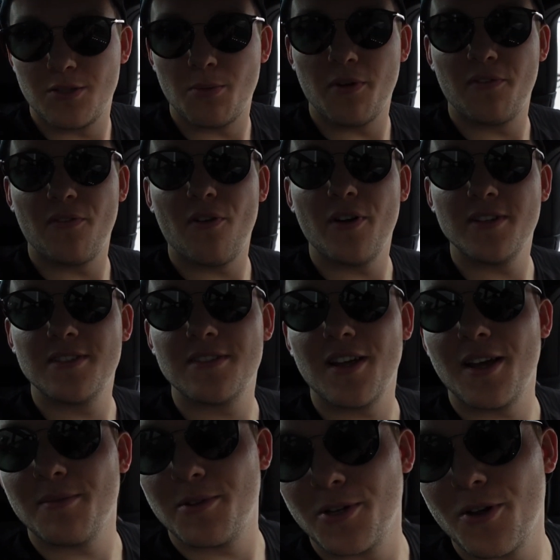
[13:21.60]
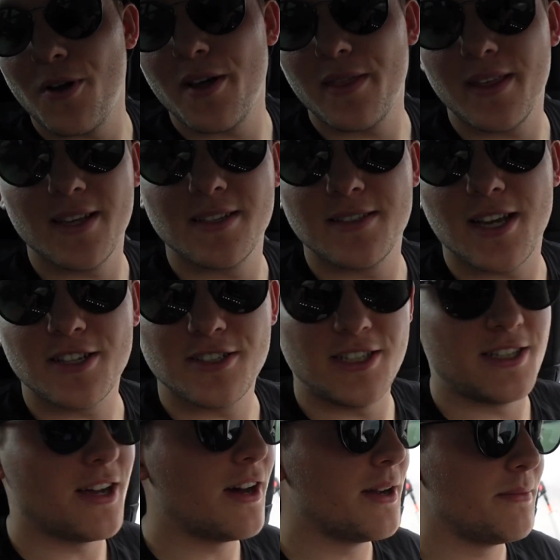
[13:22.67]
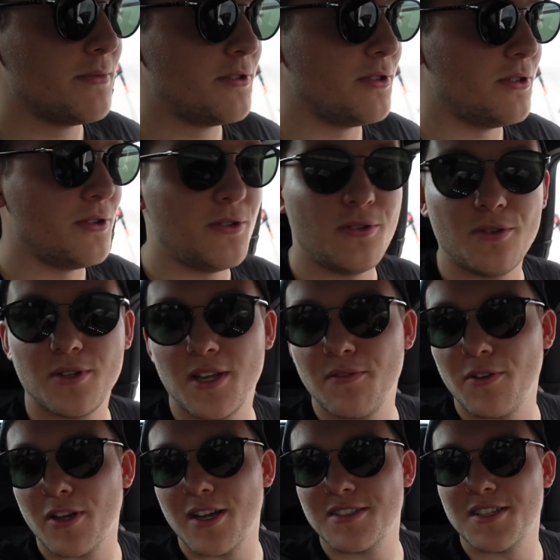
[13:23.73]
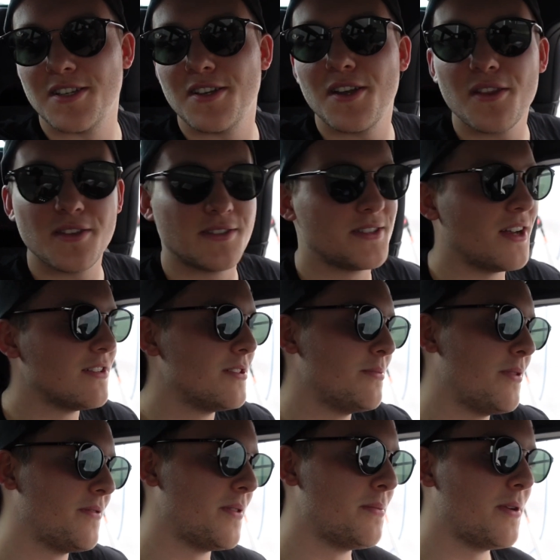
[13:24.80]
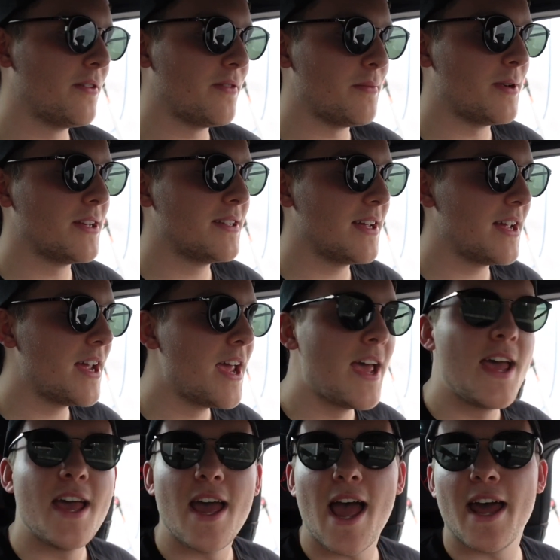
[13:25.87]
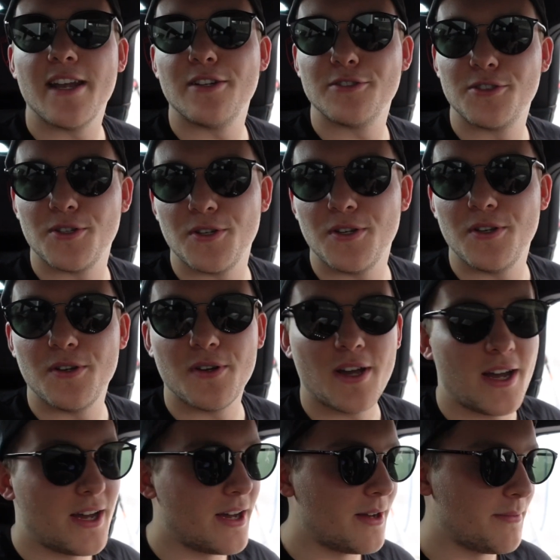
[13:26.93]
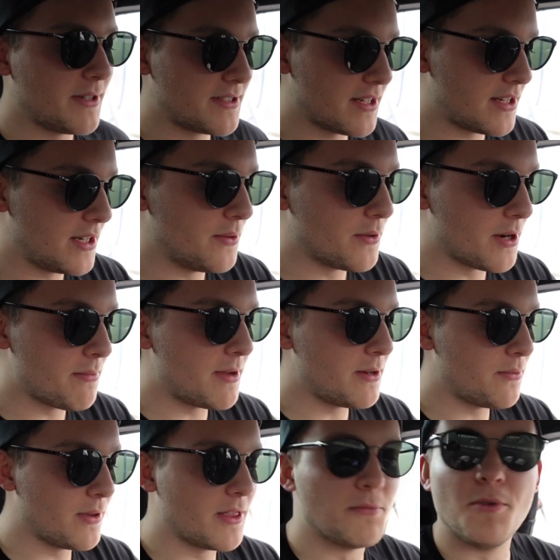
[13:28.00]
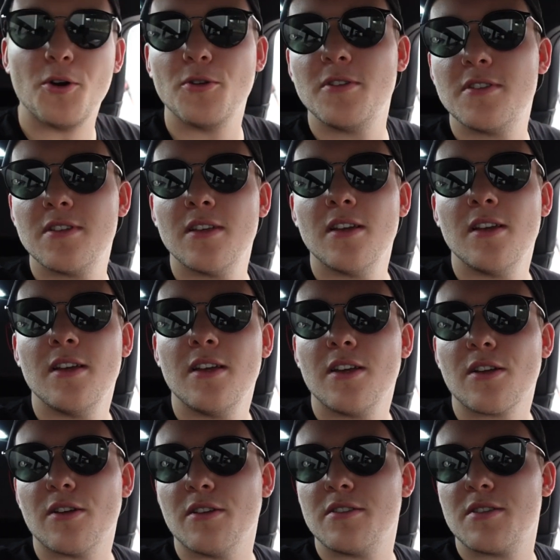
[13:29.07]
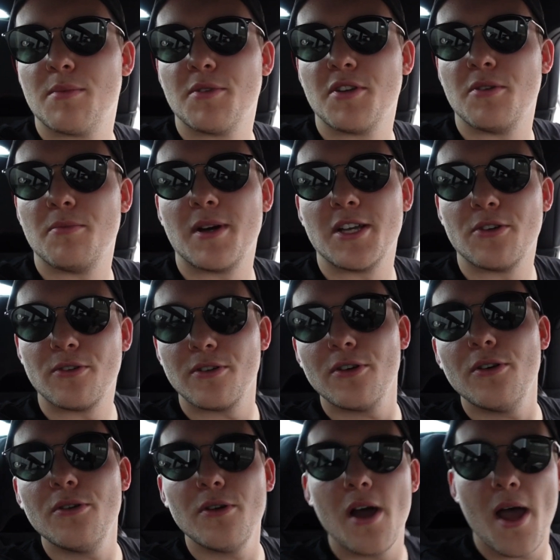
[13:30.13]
before it's time to go, I think it's actually time to give you guys another startup of the Performante, and I'll show you exactly what I meant with the modes, because some of you might not know.